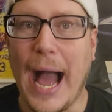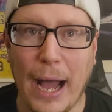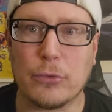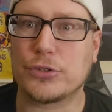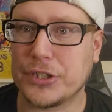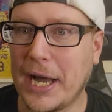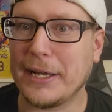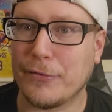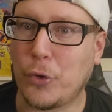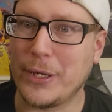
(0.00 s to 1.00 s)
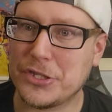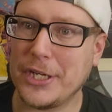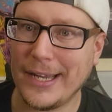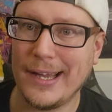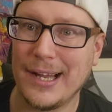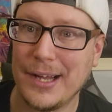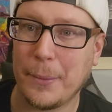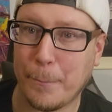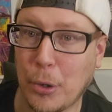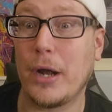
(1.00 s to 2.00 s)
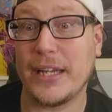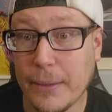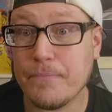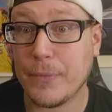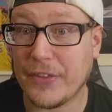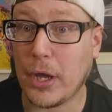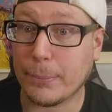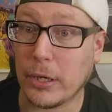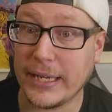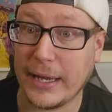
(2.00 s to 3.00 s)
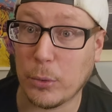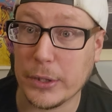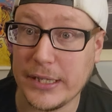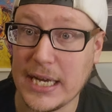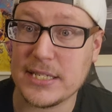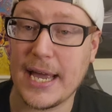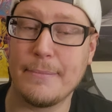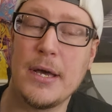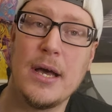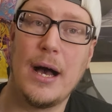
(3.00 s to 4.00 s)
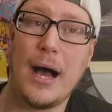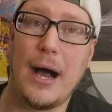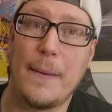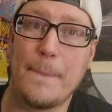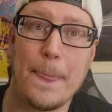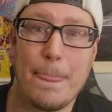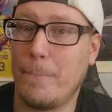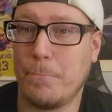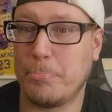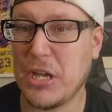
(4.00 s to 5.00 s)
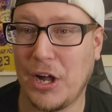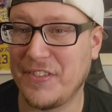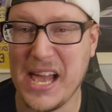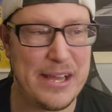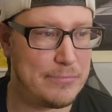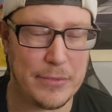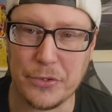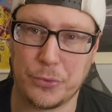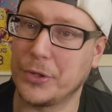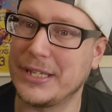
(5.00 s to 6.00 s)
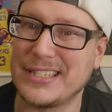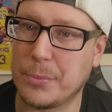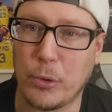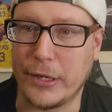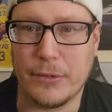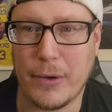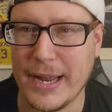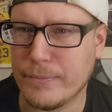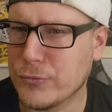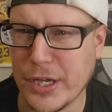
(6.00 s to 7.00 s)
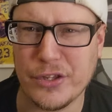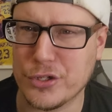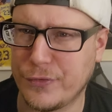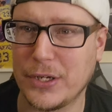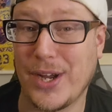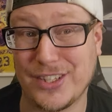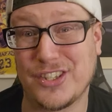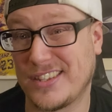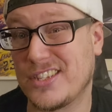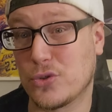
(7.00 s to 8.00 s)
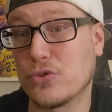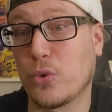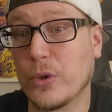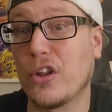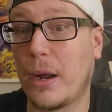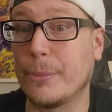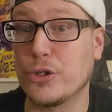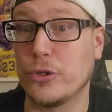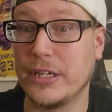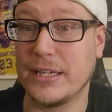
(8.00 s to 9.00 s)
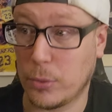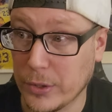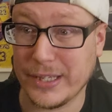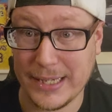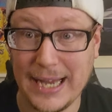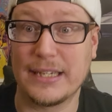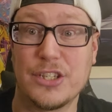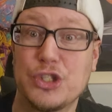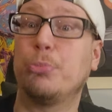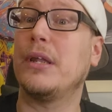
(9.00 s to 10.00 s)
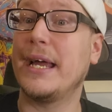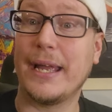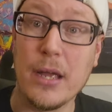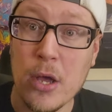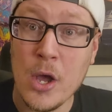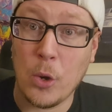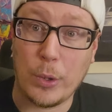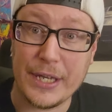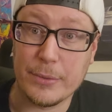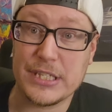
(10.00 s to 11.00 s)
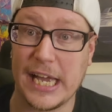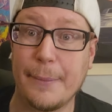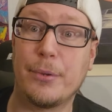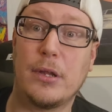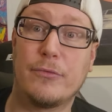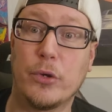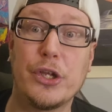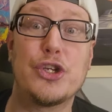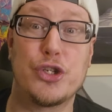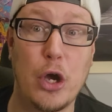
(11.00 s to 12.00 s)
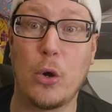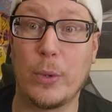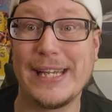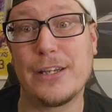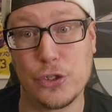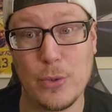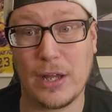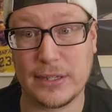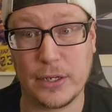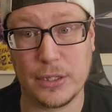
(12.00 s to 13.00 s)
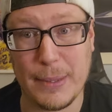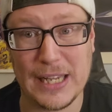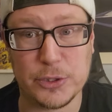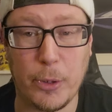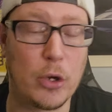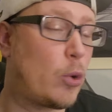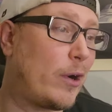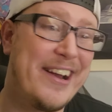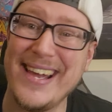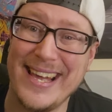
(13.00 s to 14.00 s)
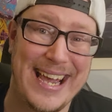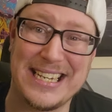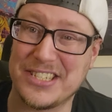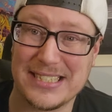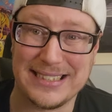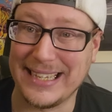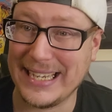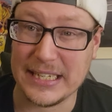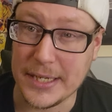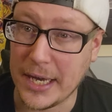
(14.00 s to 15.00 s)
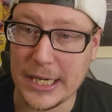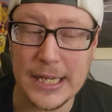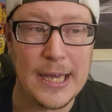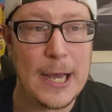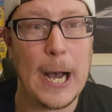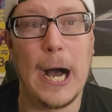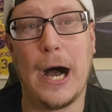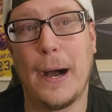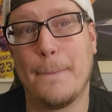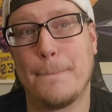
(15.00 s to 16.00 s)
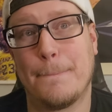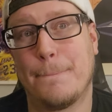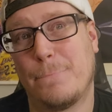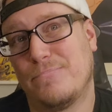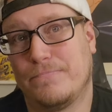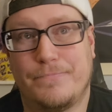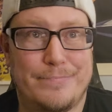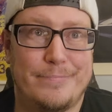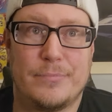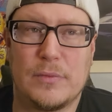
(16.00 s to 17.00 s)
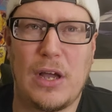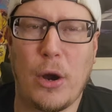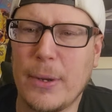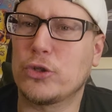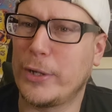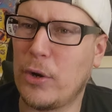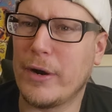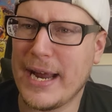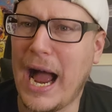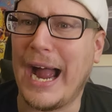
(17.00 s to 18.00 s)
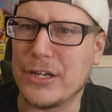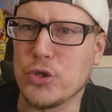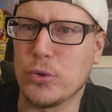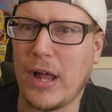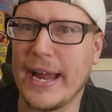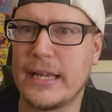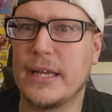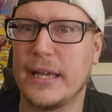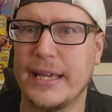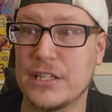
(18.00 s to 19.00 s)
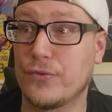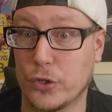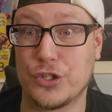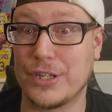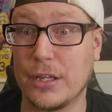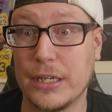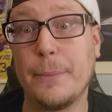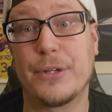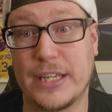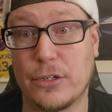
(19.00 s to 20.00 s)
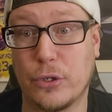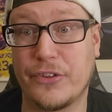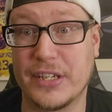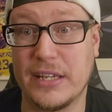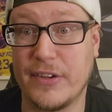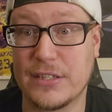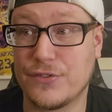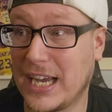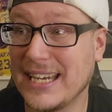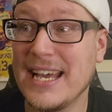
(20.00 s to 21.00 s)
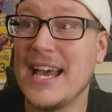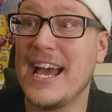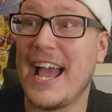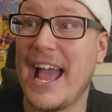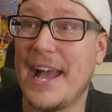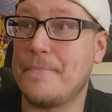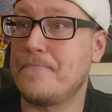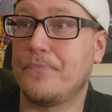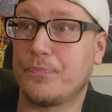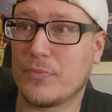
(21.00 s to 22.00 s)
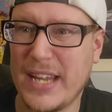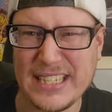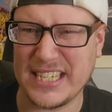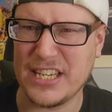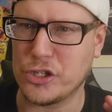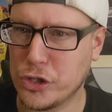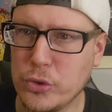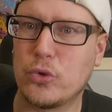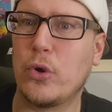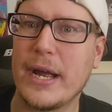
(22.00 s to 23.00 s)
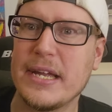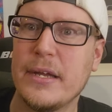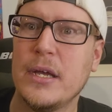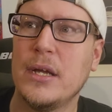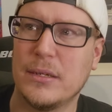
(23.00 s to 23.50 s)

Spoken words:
Outside of Quincy, Bronny, I thought Bronny had a really nice game. Beyond that, I was really disappointed, right? Jalen Schifino, I thought this was a real opportunity to really kind of display what he was capable of, really show what he could do out there on the basketball court, and just laid a dud. Armel Traore, I do like his versatility, particularly on the defensive side. And yes, he didn't shoot great.